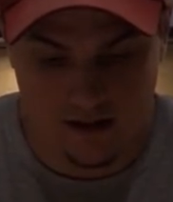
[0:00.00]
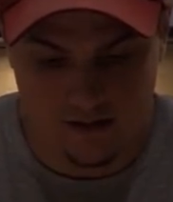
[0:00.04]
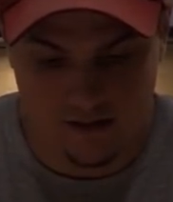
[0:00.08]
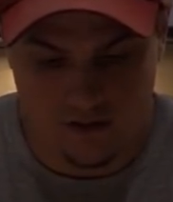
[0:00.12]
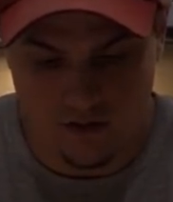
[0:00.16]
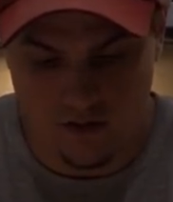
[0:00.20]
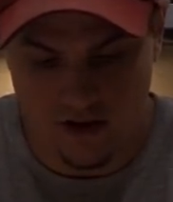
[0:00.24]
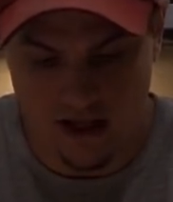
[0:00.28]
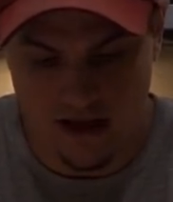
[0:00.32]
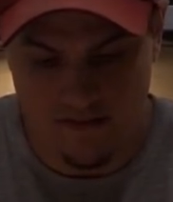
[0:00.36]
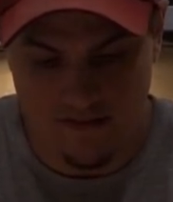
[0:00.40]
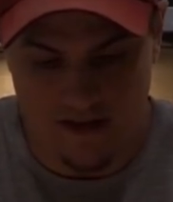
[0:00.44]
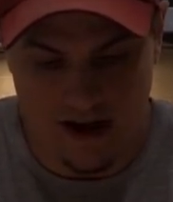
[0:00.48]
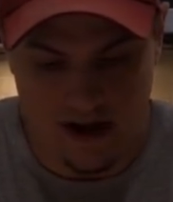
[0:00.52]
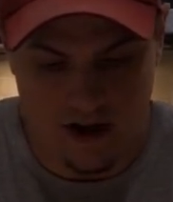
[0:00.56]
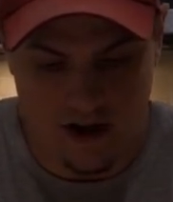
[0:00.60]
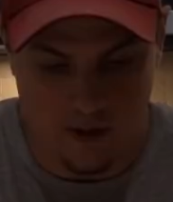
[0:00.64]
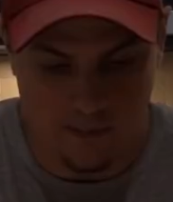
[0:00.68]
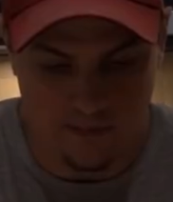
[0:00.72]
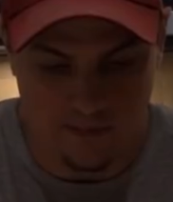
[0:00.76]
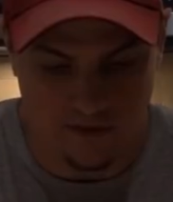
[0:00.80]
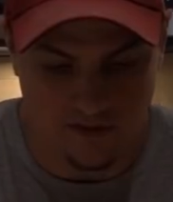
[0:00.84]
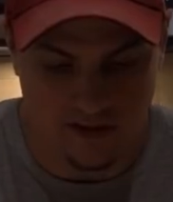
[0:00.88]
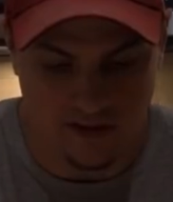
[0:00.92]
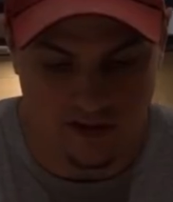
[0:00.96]
Don't have high
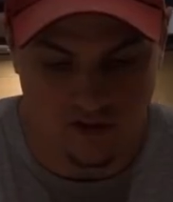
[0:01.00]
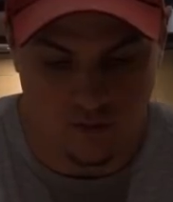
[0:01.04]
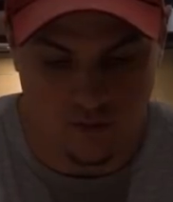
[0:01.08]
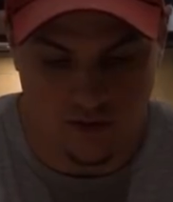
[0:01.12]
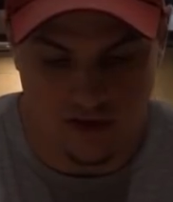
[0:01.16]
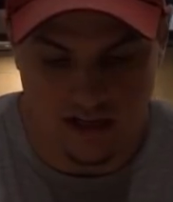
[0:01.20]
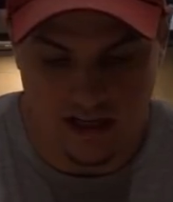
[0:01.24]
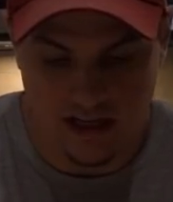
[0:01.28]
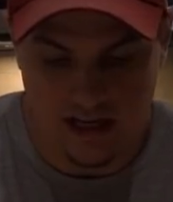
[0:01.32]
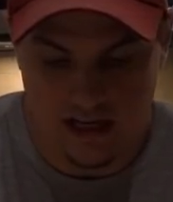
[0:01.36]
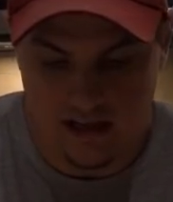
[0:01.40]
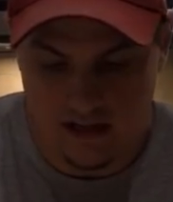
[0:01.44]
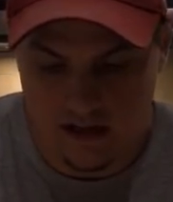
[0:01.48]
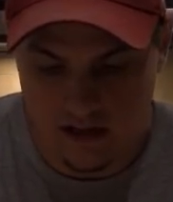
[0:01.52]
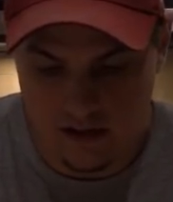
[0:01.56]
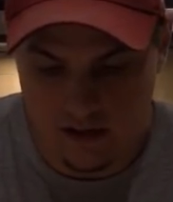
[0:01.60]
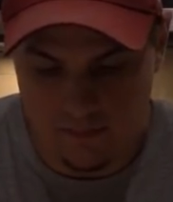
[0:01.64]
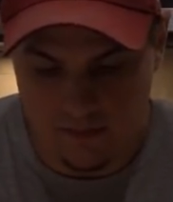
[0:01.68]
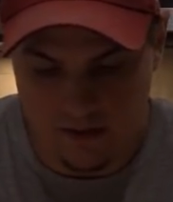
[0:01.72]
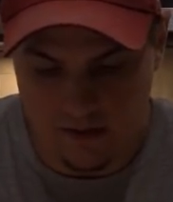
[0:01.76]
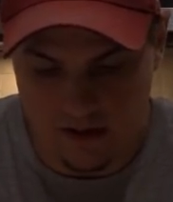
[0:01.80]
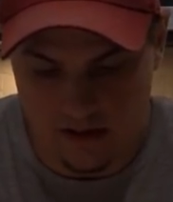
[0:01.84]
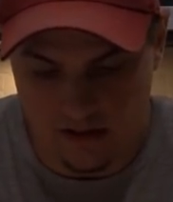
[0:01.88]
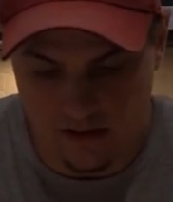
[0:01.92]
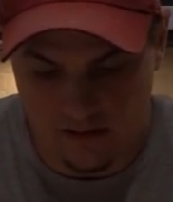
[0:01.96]
hopes for this one either,
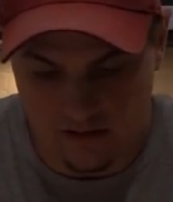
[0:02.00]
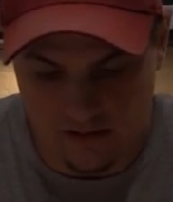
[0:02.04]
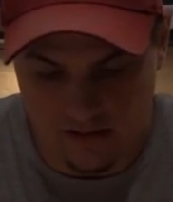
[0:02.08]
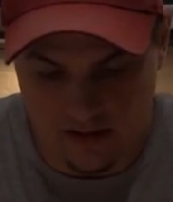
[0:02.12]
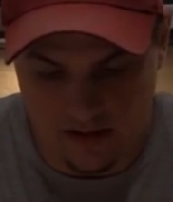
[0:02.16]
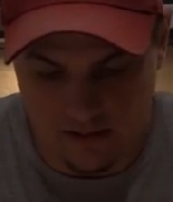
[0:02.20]
but